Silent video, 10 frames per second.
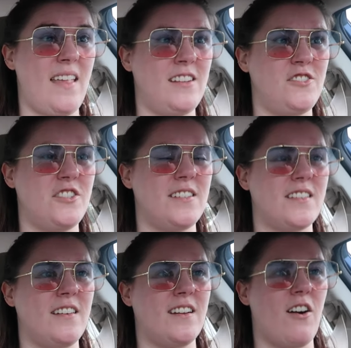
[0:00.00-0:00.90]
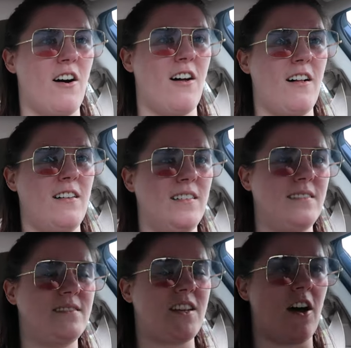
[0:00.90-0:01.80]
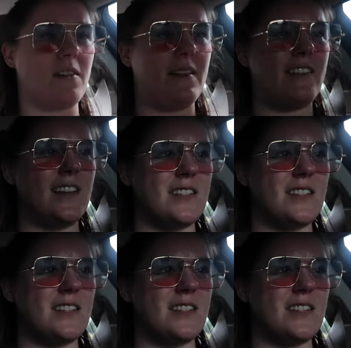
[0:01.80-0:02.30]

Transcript: know. And then she's gonna call Taco Bell